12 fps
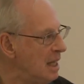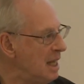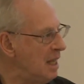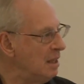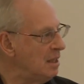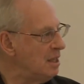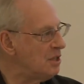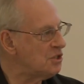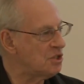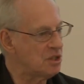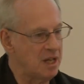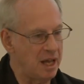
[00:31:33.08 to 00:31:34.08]
In this
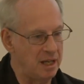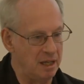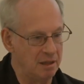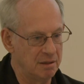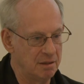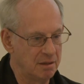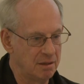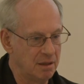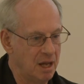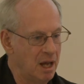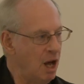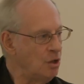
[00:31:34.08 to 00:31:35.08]
study,
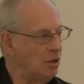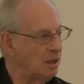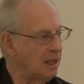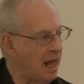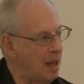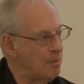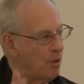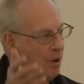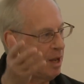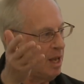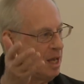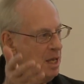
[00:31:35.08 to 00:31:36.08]
a good
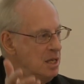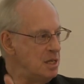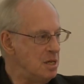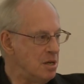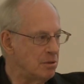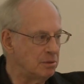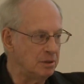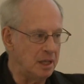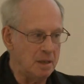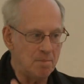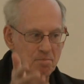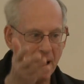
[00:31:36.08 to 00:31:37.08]
library
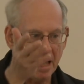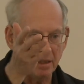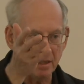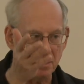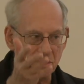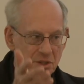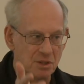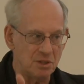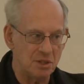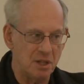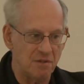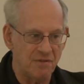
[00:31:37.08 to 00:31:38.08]
nearly
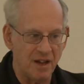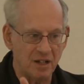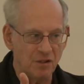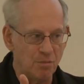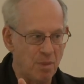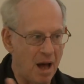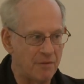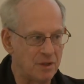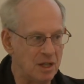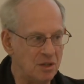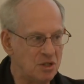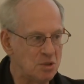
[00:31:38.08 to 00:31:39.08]
balances the effect of
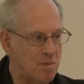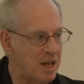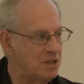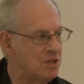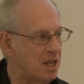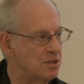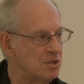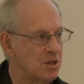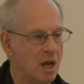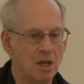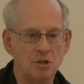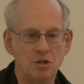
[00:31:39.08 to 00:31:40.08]
poverty. This makes sense.
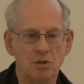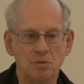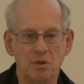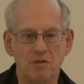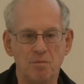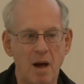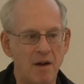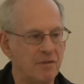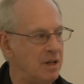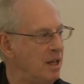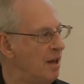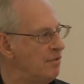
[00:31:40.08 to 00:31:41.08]
Children of
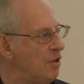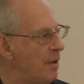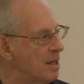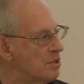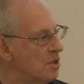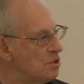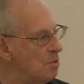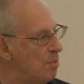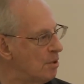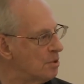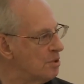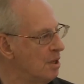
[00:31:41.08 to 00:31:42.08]
poverty have no access to
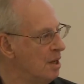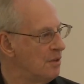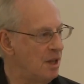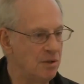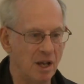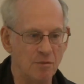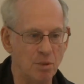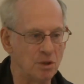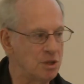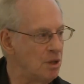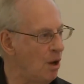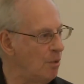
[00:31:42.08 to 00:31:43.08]
books. They don't have
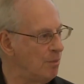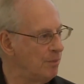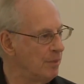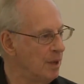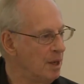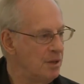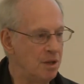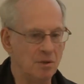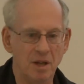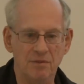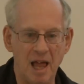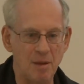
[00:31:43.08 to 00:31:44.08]
books at home. They don't
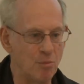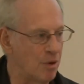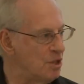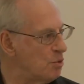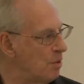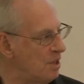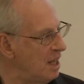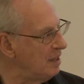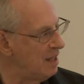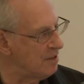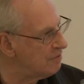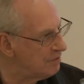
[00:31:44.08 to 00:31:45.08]
have libraries where they
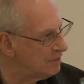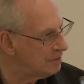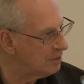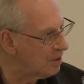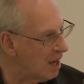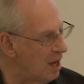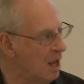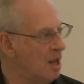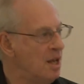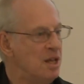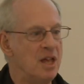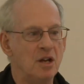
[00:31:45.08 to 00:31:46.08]
live. Okay?
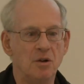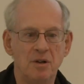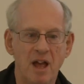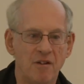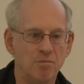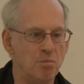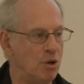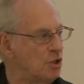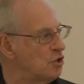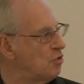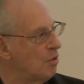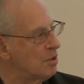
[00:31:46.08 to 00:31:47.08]
They don't have
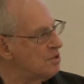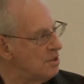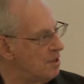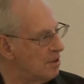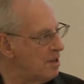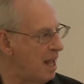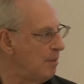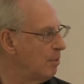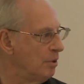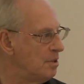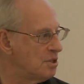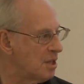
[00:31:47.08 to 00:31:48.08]
bookstores in their
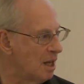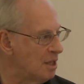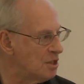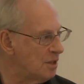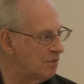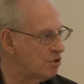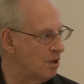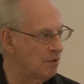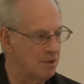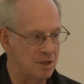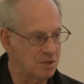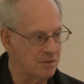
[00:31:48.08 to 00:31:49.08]
neighborhood. Studies have
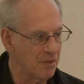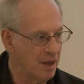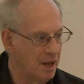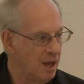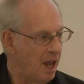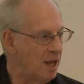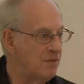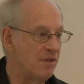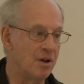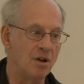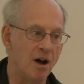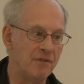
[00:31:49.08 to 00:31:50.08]
shown this. And
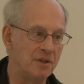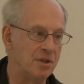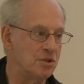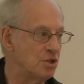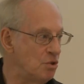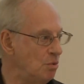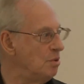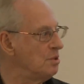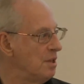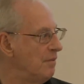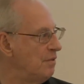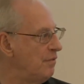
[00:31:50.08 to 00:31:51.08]
very often their schools
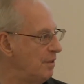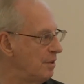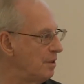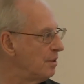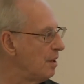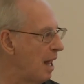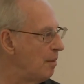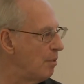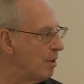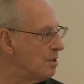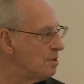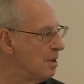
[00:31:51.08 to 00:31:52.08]
have inferior
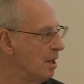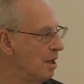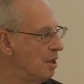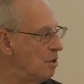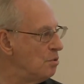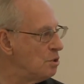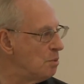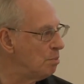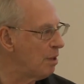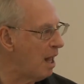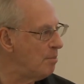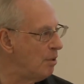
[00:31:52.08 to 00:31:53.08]
libraries. You
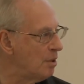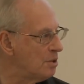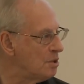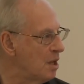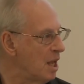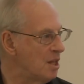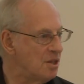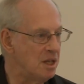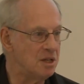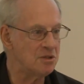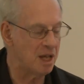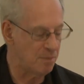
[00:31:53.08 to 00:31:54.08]
supply books,
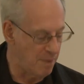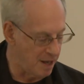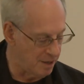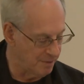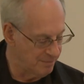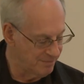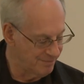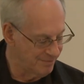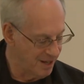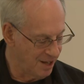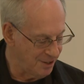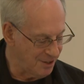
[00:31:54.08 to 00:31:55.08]
things get better.
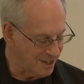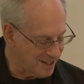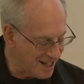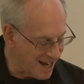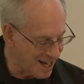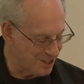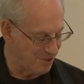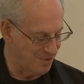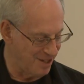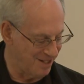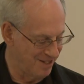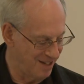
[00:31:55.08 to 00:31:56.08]
Look at the next
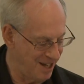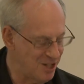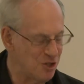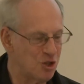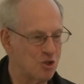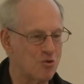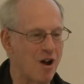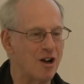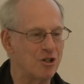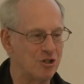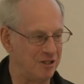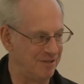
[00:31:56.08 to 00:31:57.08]
one,
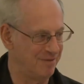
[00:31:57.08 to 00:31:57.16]
instruction.